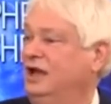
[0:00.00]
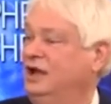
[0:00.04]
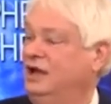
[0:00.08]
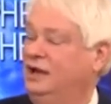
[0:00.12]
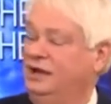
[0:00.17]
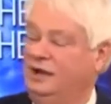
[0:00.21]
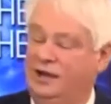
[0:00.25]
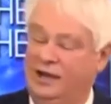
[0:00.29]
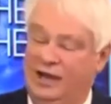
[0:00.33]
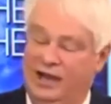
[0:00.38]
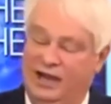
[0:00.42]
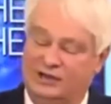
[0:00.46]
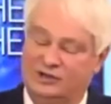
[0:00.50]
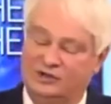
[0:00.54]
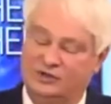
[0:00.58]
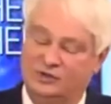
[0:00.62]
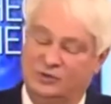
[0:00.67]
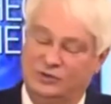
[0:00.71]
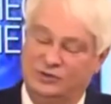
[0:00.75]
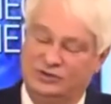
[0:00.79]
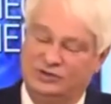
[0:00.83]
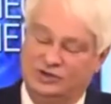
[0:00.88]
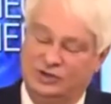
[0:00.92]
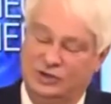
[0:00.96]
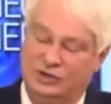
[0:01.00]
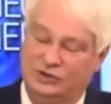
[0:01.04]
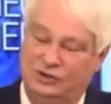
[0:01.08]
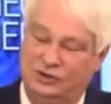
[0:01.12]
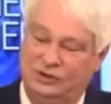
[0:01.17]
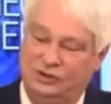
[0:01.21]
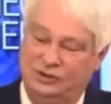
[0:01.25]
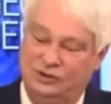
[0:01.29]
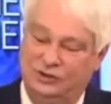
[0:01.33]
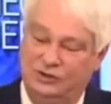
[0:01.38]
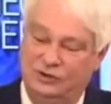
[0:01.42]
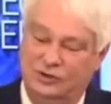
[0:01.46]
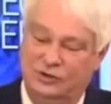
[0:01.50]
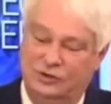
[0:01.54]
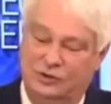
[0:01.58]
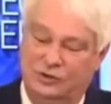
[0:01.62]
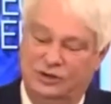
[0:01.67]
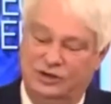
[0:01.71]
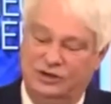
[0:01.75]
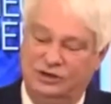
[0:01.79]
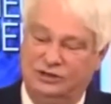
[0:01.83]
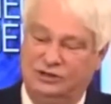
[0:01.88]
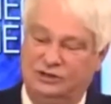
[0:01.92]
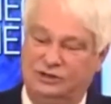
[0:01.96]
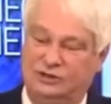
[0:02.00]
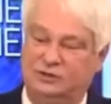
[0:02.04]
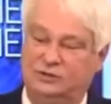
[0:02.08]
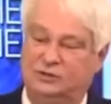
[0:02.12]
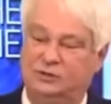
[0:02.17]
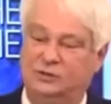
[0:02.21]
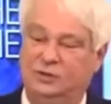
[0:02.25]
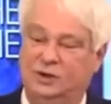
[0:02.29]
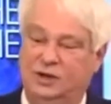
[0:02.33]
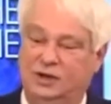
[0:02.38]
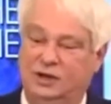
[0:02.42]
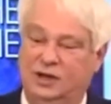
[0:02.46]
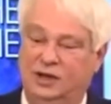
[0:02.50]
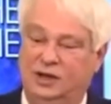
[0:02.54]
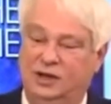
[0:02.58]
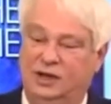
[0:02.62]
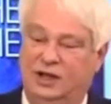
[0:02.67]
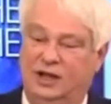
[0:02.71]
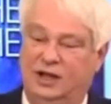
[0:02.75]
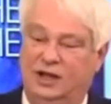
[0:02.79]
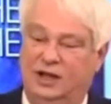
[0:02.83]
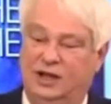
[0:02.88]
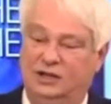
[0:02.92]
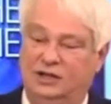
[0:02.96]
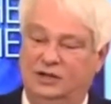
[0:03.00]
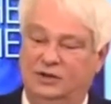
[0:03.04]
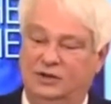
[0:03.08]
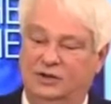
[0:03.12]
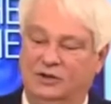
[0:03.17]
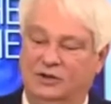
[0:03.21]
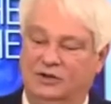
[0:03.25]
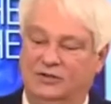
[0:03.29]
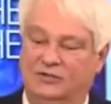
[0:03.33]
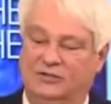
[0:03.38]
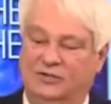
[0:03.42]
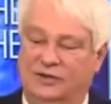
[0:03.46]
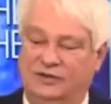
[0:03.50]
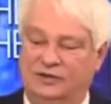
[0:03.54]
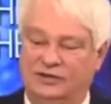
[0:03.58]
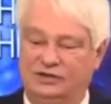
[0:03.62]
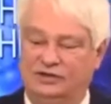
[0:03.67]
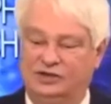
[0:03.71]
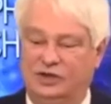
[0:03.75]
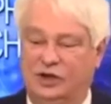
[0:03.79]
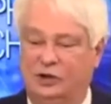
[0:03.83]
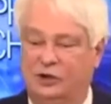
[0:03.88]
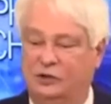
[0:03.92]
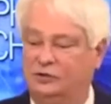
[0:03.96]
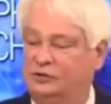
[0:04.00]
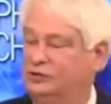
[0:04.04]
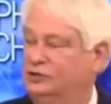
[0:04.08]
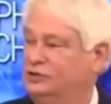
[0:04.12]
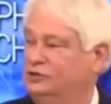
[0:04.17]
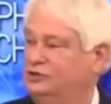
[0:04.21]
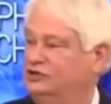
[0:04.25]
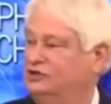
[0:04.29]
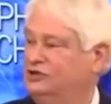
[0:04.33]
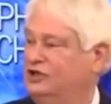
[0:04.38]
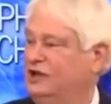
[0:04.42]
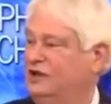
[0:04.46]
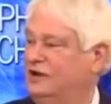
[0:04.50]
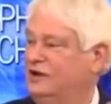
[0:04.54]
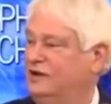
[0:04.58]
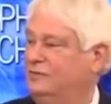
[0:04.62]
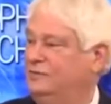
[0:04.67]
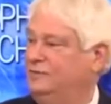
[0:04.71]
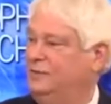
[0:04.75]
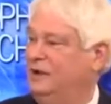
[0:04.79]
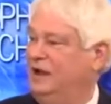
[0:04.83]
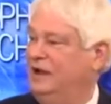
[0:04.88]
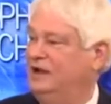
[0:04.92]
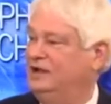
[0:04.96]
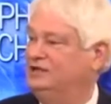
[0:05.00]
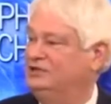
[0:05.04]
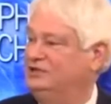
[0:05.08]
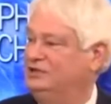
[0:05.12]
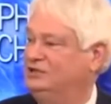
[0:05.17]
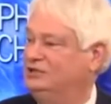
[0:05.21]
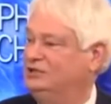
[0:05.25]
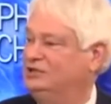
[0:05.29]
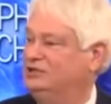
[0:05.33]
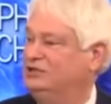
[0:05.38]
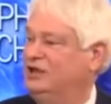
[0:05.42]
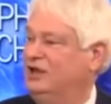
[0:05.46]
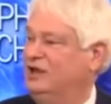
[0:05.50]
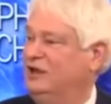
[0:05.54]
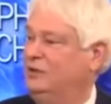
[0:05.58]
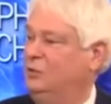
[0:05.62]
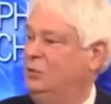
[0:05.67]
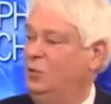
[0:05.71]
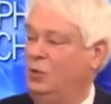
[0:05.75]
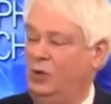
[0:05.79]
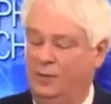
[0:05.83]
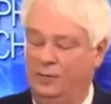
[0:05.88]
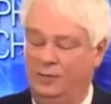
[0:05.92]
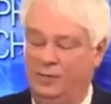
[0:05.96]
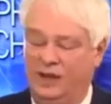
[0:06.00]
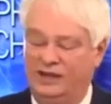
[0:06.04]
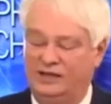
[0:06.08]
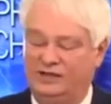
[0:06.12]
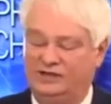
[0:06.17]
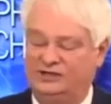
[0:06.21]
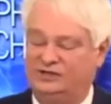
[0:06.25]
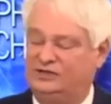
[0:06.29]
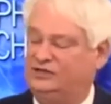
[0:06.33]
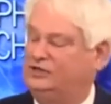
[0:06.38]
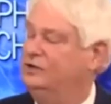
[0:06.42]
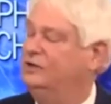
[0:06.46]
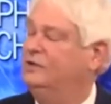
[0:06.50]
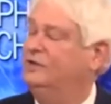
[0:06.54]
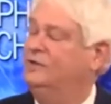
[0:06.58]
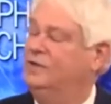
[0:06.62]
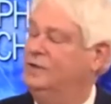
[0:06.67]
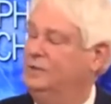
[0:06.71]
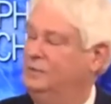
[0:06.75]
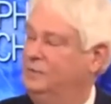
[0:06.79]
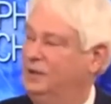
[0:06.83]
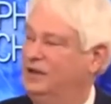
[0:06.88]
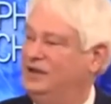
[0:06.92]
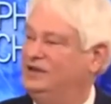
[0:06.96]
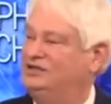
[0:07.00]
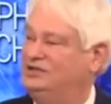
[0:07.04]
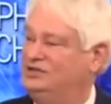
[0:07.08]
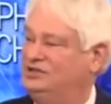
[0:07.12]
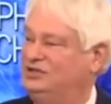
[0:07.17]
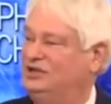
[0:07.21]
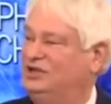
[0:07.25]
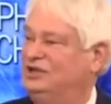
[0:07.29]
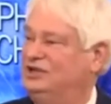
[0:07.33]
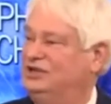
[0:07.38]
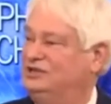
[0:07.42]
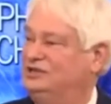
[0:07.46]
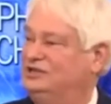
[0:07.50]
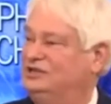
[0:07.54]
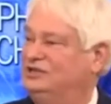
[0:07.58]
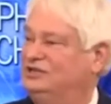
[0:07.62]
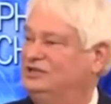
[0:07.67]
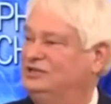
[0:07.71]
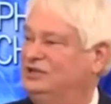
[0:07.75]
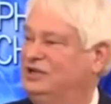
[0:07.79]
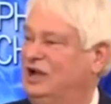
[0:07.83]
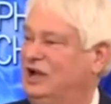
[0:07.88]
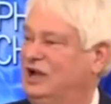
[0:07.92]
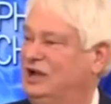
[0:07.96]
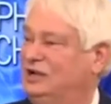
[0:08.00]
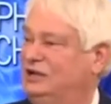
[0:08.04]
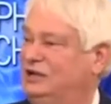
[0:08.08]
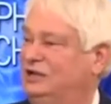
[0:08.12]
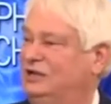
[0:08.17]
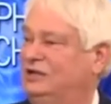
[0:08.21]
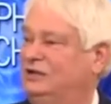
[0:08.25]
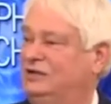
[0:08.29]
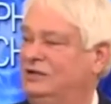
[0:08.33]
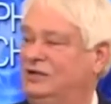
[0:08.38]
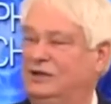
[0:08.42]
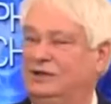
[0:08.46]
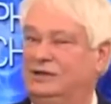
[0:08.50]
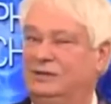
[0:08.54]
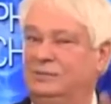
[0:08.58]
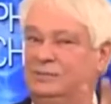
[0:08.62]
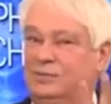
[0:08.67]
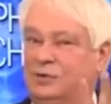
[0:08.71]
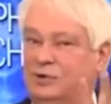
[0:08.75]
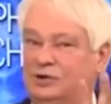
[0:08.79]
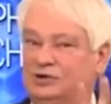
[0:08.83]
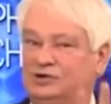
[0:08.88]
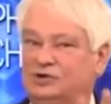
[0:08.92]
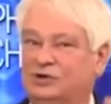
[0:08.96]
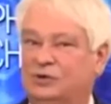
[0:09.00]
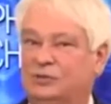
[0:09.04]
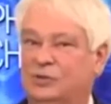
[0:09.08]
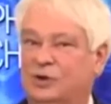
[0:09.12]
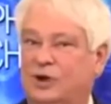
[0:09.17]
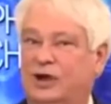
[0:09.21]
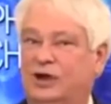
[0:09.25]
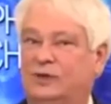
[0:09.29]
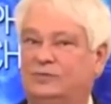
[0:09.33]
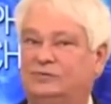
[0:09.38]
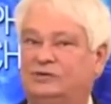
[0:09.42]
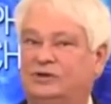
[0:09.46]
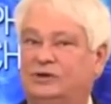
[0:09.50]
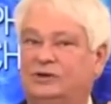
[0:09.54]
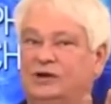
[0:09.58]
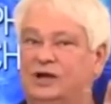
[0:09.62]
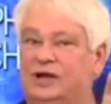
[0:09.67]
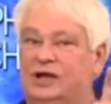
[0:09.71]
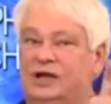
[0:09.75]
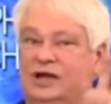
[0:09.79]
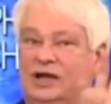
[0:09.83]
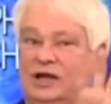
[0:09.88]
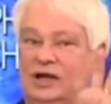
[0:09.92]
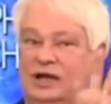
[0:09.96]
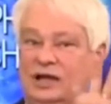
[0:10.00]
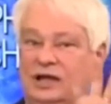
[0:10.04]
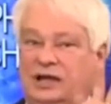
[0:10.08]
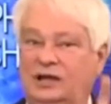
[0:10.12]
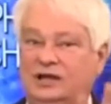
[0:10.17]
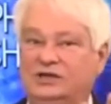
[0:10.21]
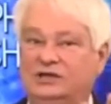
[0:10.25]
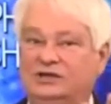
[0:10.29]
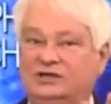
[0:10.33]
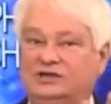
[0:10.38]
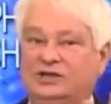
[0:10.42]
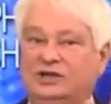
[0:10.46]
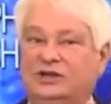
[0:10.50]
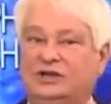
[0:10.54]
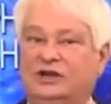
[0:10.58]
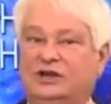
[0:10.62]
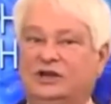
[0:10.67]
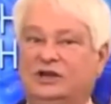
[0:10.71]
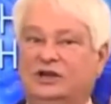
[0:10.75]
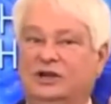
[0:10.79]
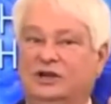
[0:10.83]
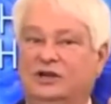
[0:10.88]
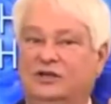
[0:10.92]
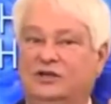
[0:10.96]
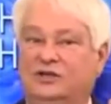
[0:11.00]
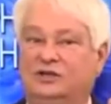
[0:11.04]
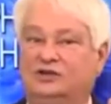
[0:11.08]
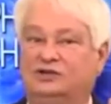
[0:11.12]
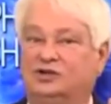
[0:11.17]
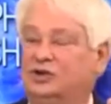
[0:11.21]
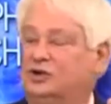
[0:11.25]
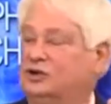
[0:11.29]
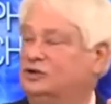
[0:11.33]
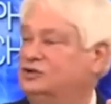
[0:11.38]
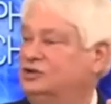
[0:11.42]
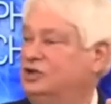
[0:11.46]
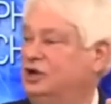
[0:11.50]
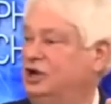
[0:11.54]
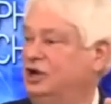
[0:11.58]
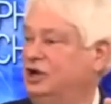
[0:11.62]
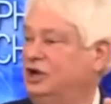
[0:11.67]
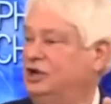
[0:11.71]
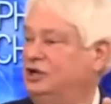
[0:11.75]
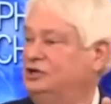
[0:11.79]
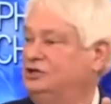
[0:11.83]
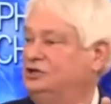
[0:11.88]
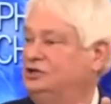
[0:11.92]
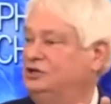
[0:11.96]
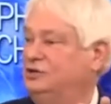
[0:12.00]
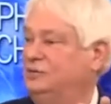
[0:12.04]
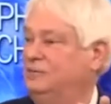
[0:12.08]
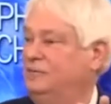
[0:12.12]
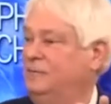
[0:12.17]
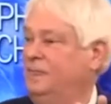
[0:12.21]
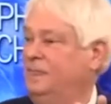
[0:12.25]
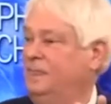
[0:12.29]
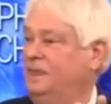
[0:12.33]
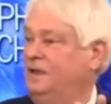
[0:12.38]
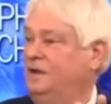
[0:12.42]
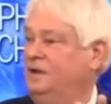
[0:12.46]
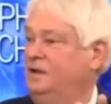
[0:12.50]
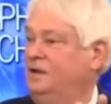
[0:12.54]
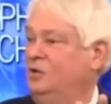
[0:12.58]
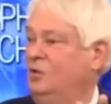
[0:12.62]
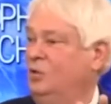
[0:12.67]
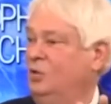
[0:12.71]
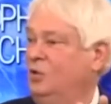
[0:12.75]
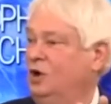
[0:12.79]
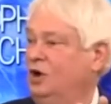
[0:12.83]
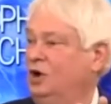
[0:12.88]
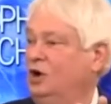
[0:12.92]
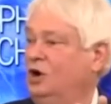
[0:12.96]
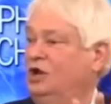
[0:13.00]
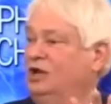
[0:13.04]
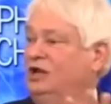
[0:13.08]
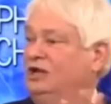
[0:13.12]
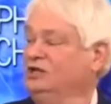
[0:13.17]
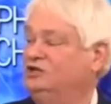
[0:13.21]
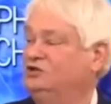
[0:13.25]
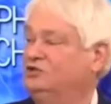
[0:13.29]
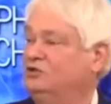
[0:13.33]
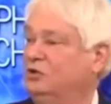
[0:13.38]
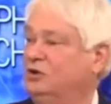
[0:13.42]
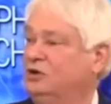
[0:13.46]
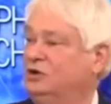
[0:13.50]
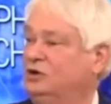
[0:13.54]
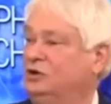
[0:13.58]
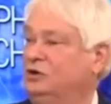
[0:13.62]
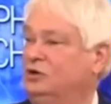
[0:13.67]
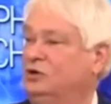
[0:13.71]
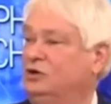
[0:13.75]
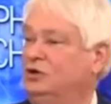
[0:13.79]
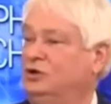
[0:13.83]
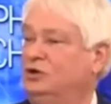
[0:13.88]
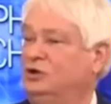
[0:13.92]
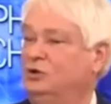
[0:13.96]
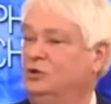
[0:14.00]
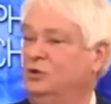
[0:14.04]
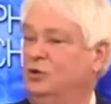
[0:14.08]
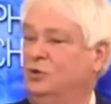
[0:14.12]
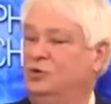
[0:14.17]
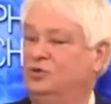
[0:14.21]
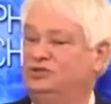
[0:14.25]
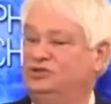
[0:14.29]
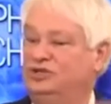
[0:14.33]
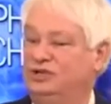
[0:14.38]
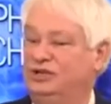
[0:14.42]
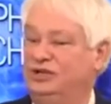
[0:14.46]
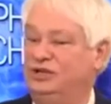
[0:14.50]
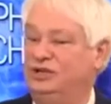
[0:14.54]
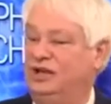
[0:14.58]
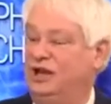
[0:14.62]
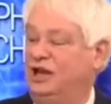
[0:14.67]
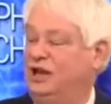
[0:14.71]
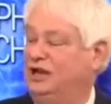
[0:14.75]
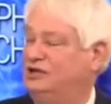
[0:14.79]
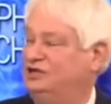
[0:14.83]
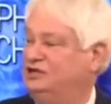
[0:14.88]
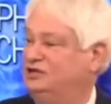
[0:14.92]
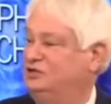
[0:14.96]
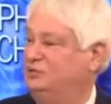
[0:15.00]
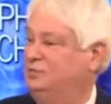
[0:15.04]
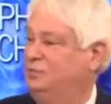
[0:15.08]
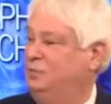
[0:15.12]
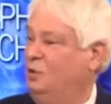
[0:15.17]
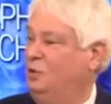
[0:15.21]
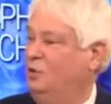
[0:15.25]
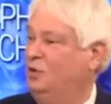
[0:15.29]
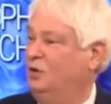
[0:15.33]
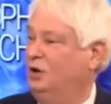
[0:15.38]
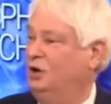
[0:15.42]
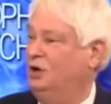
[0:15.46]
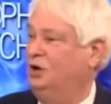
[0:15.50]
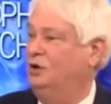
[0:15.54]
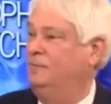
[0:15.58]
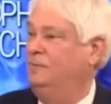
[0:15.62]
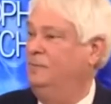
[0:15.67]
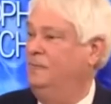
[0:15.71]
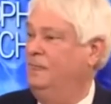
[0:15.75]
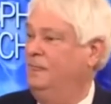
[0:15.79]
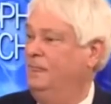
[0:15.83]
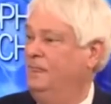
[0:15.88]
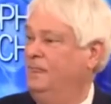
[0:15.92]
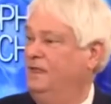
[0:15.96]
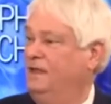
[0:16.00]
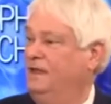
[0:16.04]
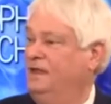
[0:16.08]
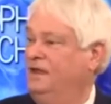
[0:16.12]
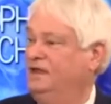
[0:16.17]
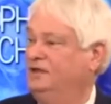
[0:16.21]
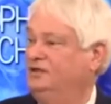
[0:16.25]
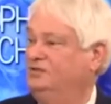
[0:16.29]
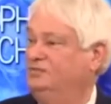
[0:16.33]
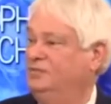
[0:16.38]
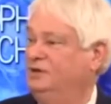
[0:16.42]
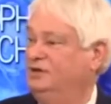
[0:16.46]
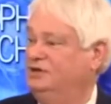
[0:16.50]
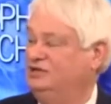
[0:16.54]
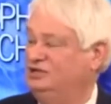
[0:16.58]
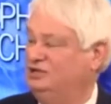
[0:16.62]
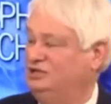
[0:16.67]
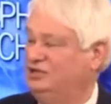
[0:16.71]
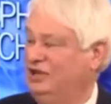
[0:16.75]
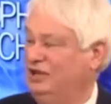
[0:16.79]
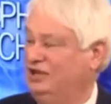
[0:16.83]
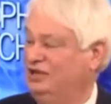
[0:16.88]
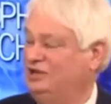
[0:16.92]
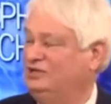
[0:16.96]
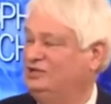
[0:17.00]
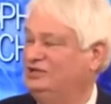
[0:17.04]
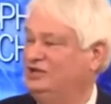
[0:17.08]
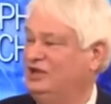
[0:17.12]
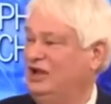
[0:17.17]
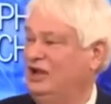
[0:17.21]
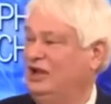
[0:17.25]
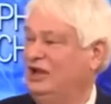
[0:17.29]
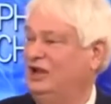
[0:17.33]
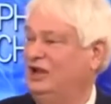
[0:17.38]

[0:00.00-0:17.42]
And as a result, you're going to, you've got these whole two set of passages, and what makes the best sense is the idea that the pre-trib rapture ends the church age where Israel, who was in diaspora, has been set